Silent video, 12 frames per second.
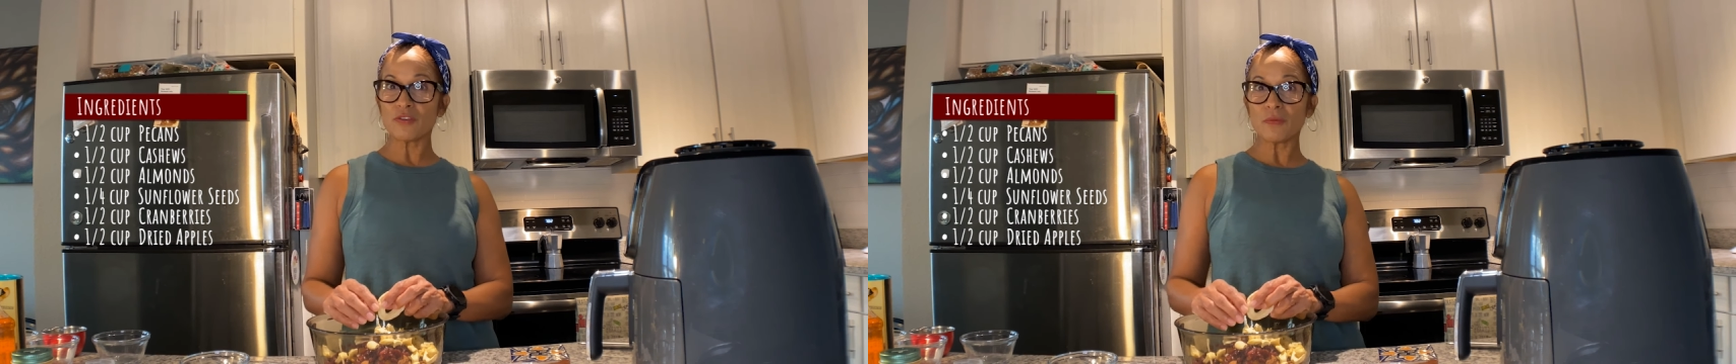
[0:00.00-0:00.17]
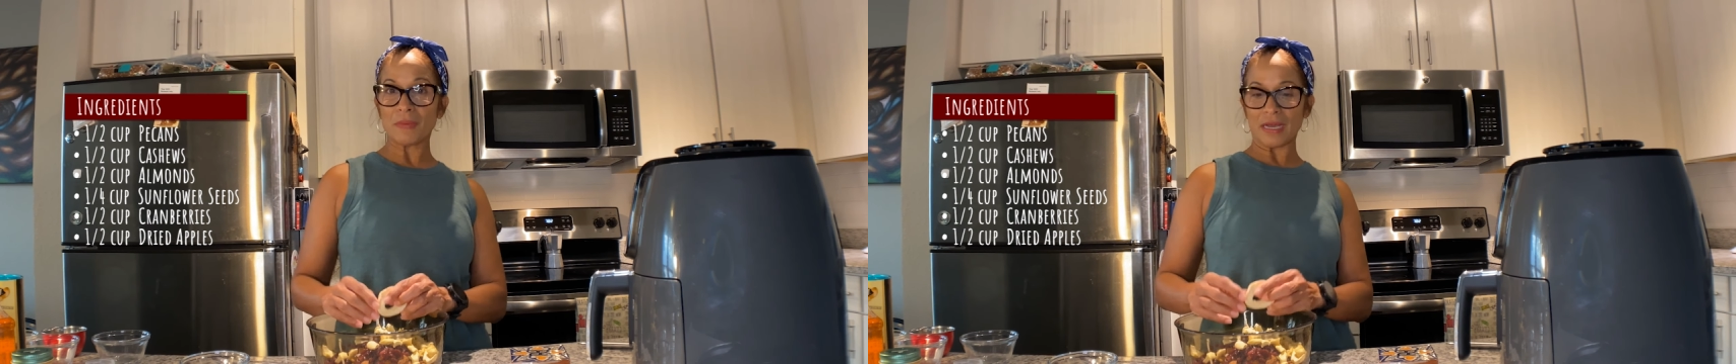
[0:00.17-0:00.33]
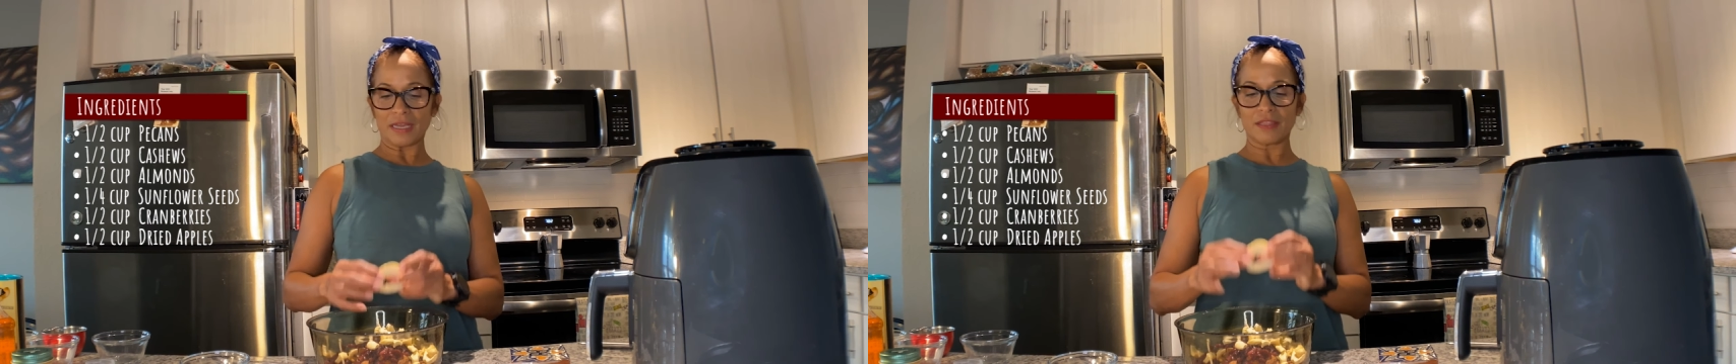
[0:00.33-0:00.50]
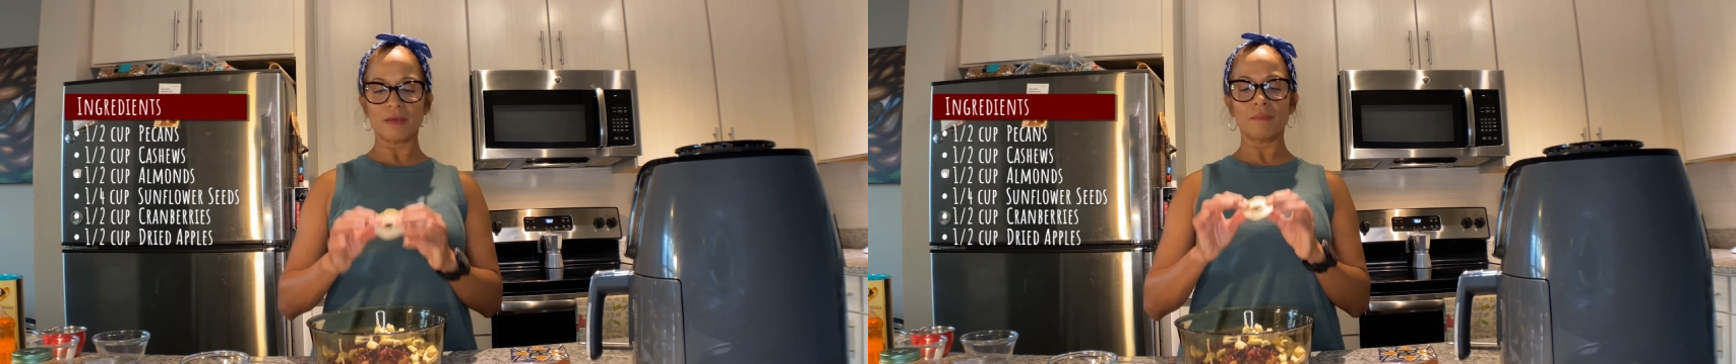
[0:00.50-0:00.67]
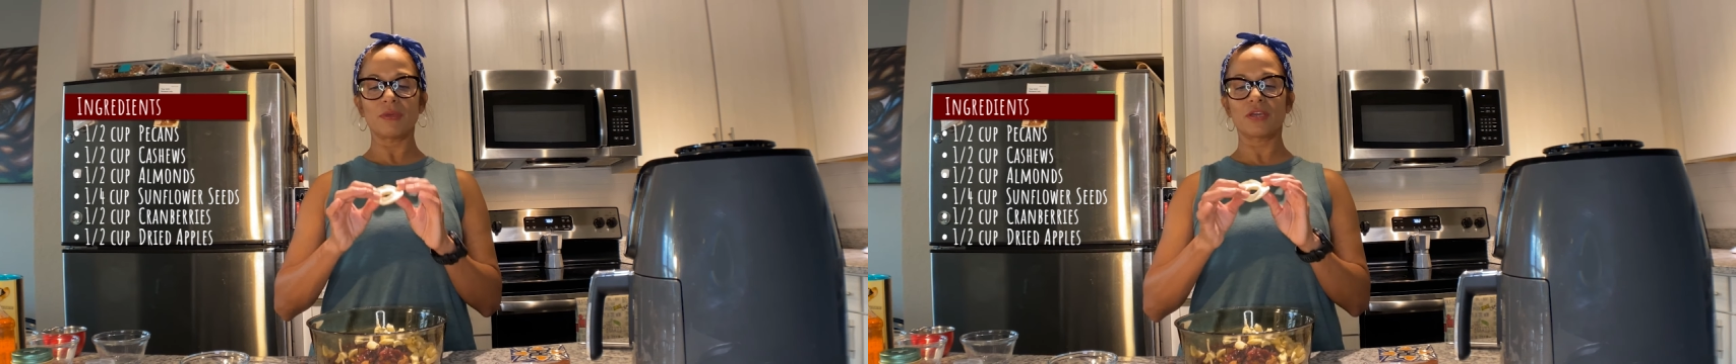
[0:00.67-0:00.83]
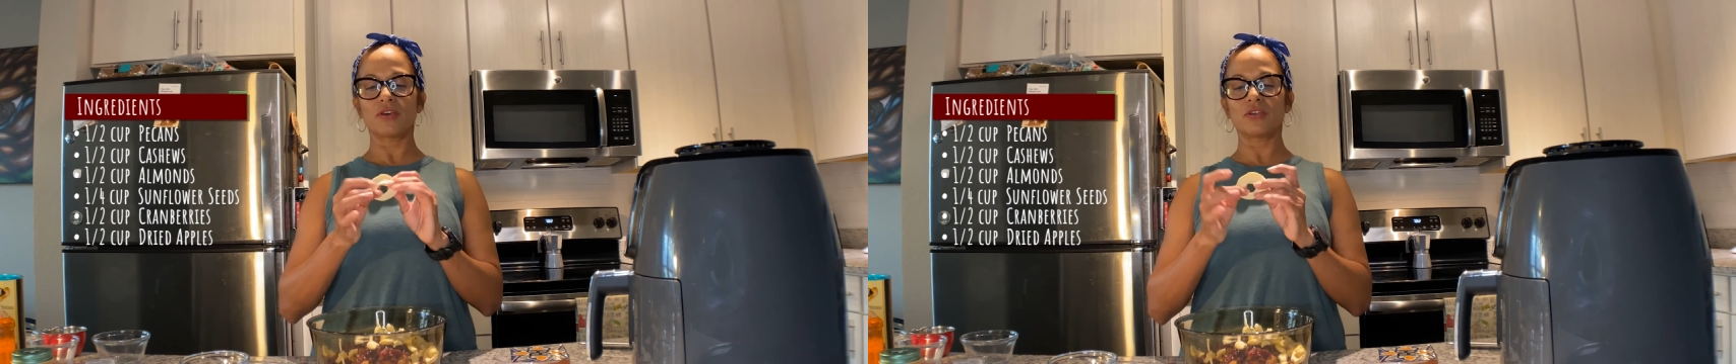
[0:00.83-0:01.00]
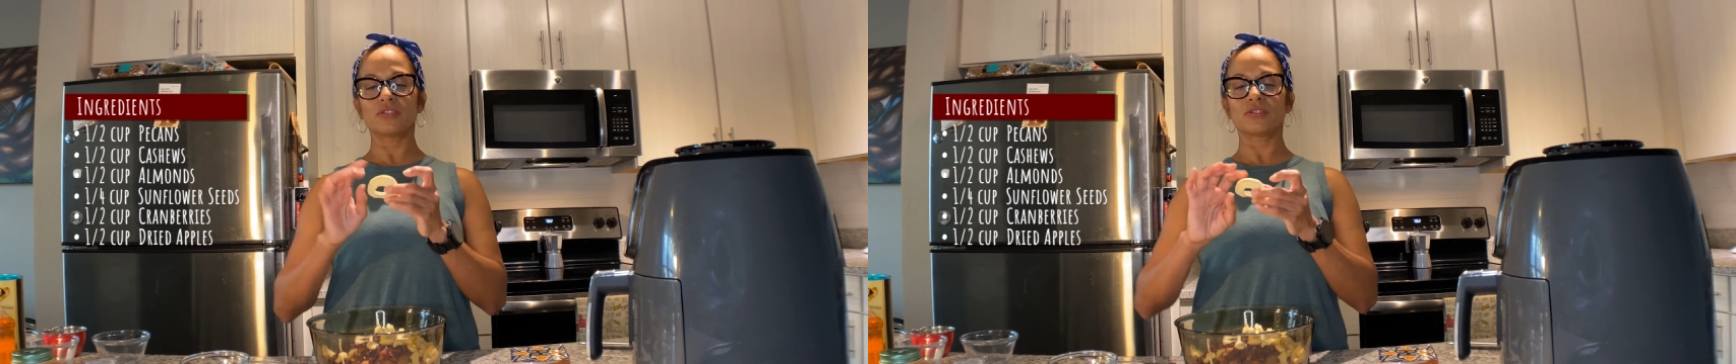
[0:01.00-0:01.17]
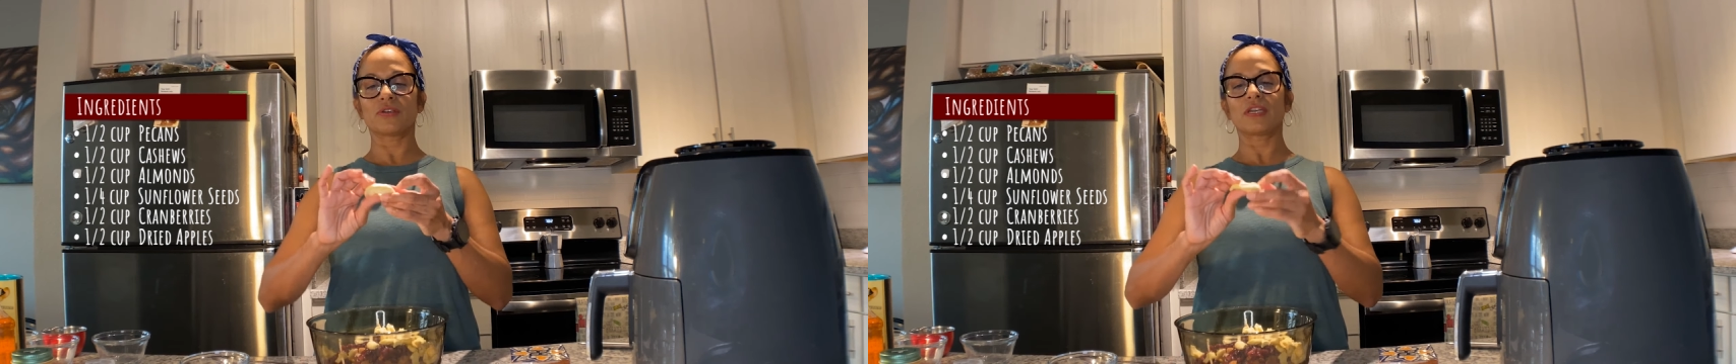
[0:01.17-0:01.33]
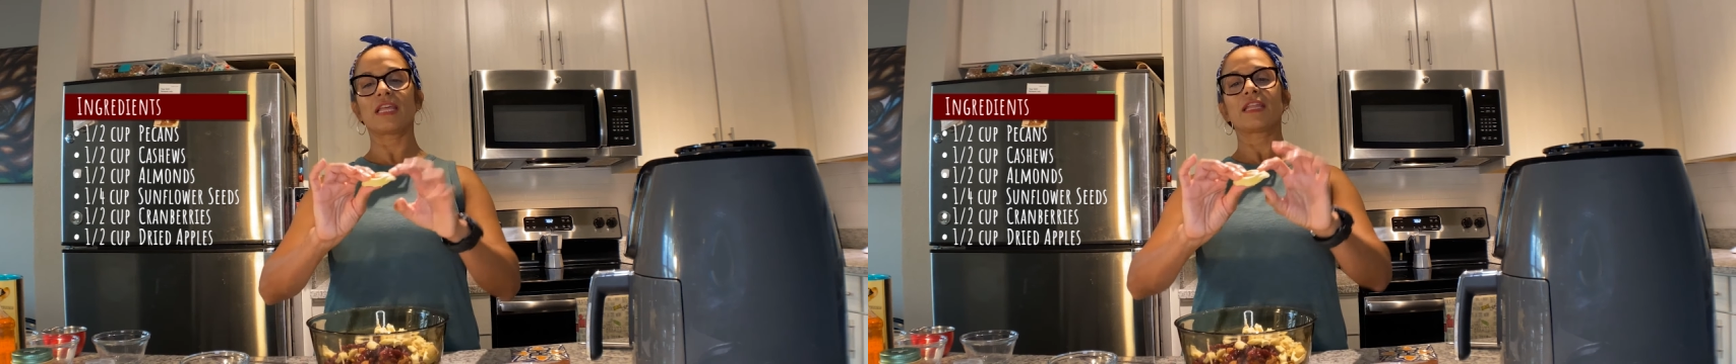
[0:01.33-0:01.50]
you buy them because
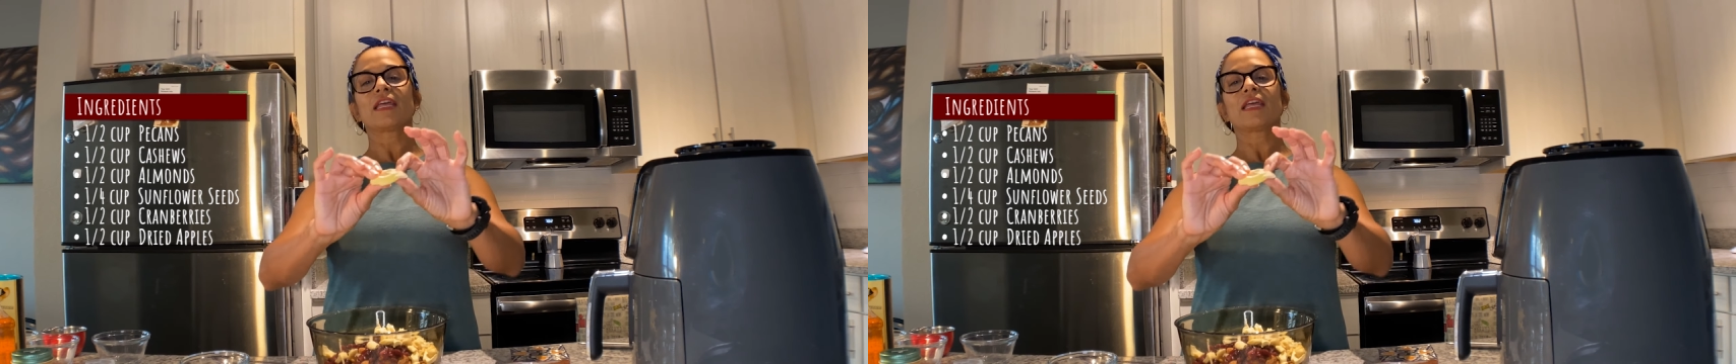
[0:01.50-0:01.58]
they're